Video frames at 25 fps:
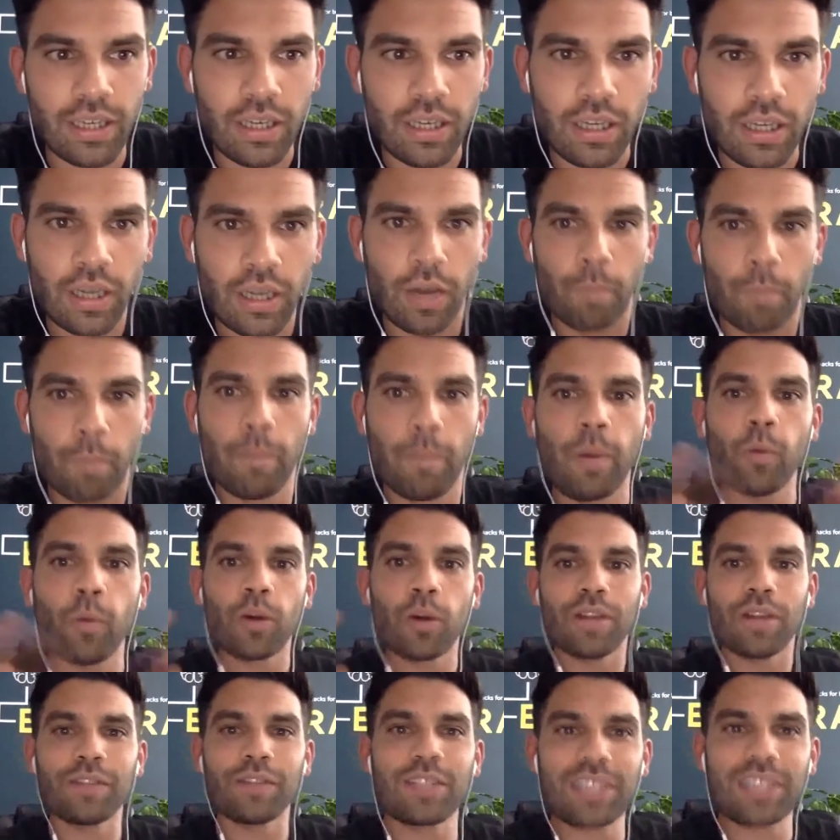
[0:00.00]
But what I've
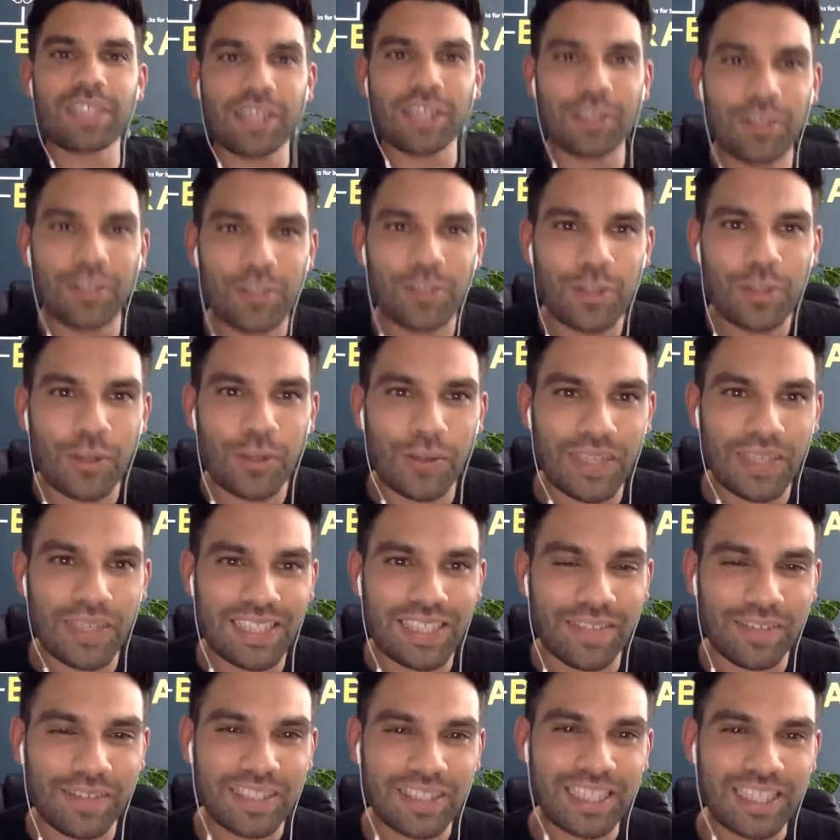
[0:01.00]
decided to do is I've
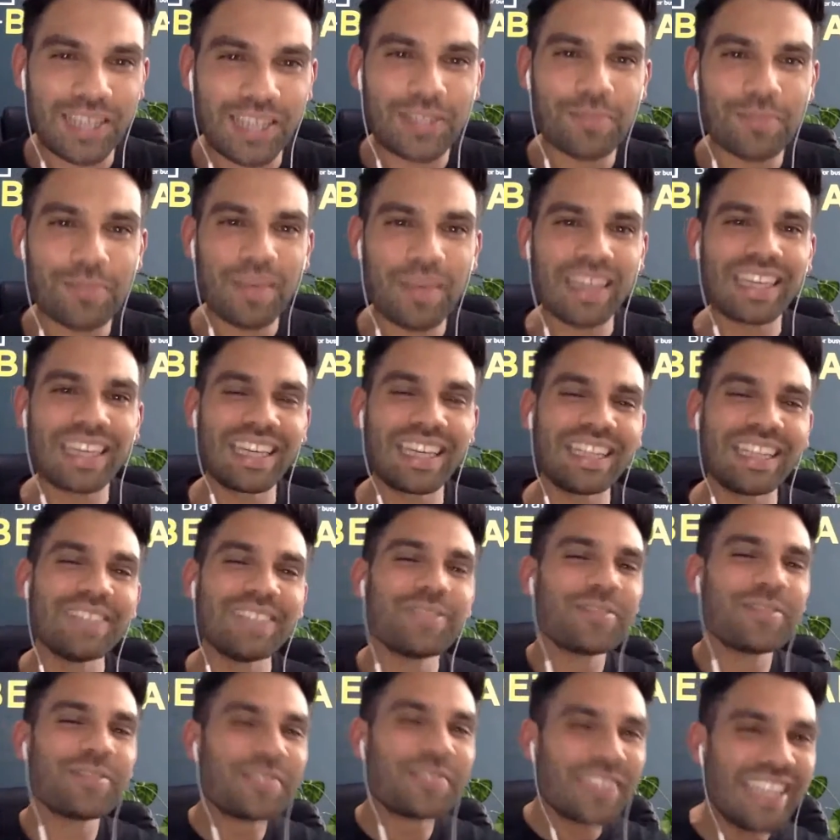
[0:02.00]
decided to make it
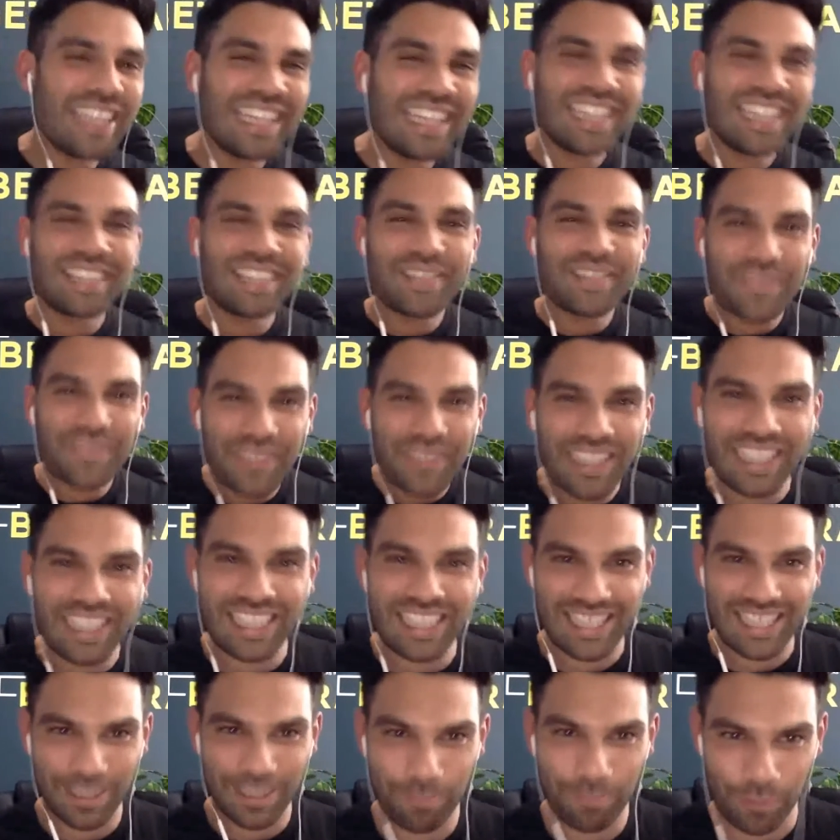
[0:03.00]
really, really
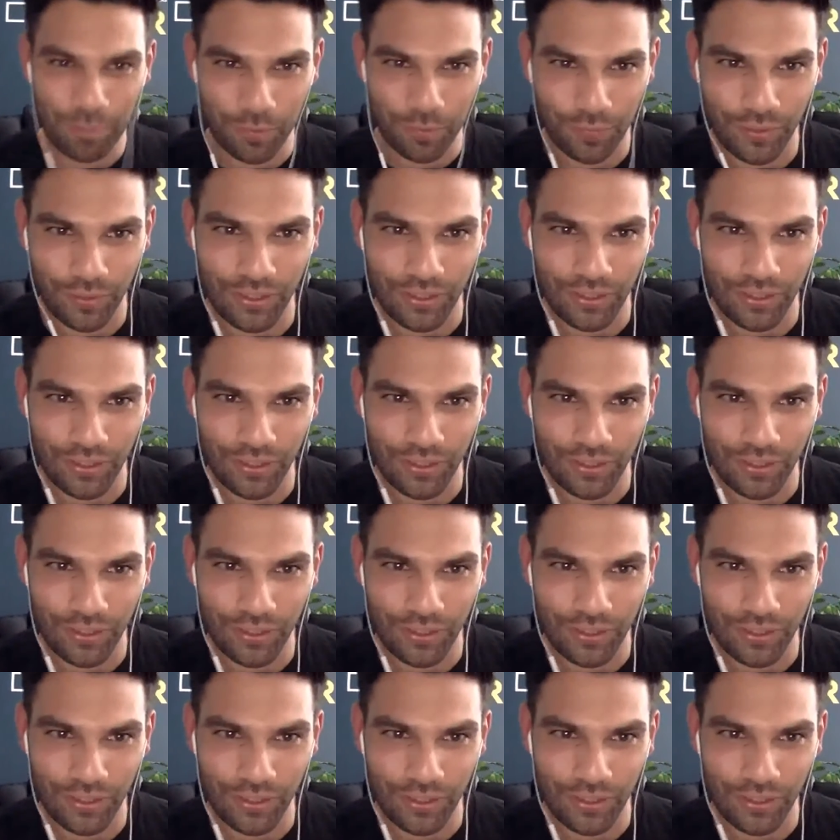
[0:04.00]
simple for you.